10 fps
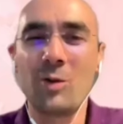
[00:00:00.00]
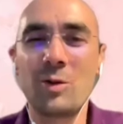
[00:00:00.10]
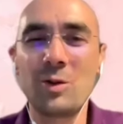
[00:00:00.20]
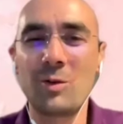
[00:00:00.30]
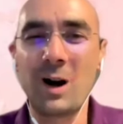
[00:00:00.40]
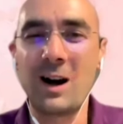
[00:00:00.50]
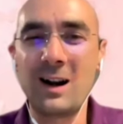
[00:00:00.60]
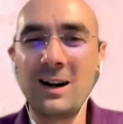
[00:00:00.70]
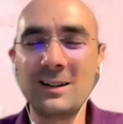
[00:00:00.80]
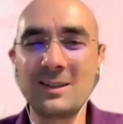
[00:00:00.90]
who you
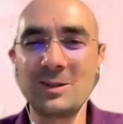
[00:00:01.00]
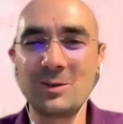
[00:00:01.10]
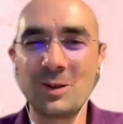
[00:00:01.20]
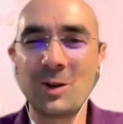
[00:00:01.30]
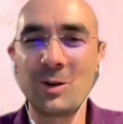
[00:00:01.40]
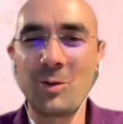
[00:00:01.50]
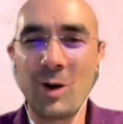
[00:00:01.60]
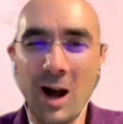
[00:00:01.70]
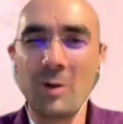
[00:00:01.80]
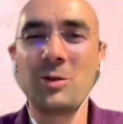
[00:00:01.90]
are, you know
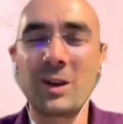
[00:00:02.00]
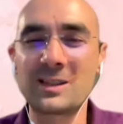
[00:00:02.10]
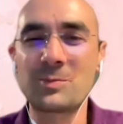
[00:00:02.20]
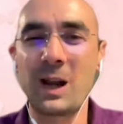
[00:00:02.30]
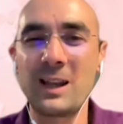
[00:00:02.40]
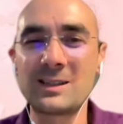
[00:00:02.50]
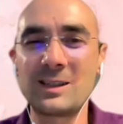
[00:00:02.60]
how you express,